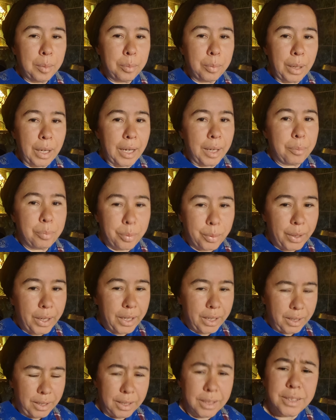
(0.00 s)
I
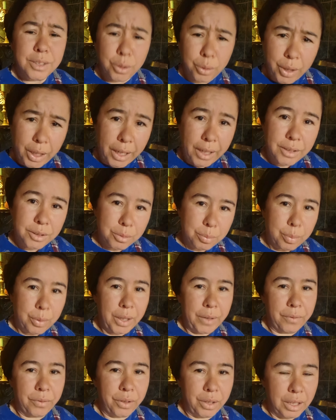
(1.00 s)
pray. It is okay to
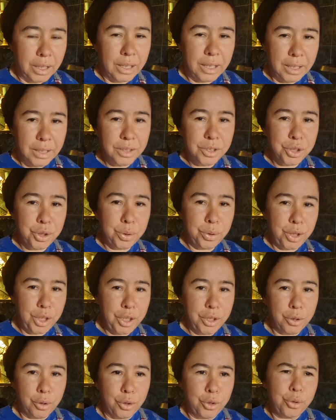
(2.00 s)
pray for the things you
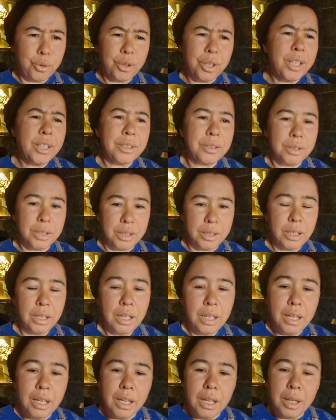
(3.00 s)
need or you think you need,
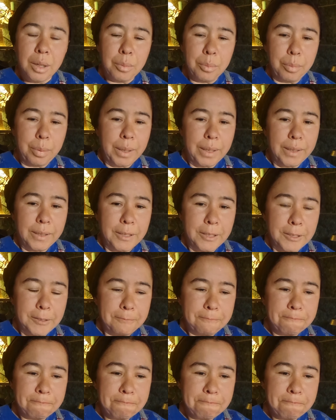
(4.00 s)
but
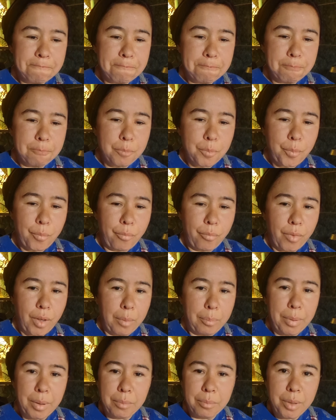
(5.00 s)

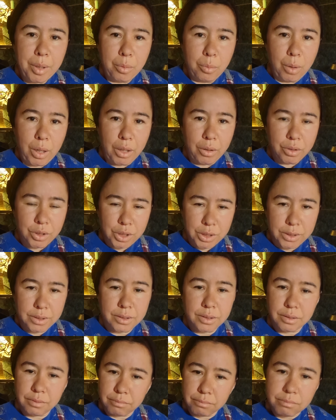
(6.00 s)
meanwhile, you
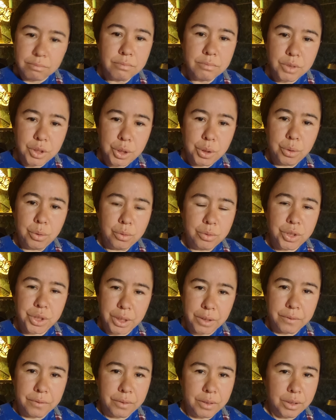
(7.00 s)
just
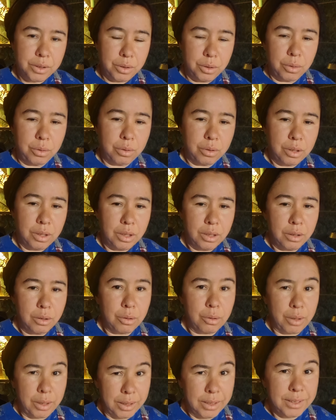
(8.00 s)
cheerfully do,
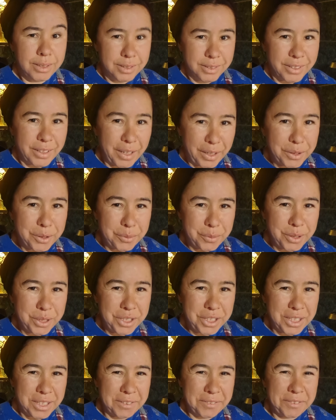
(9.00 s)
or at least try to be
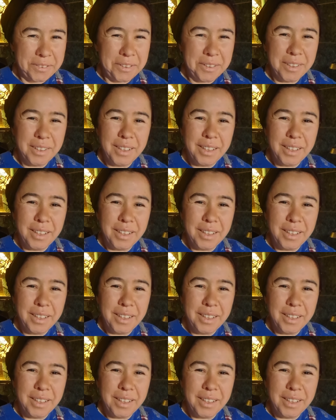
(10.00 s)
cheerful.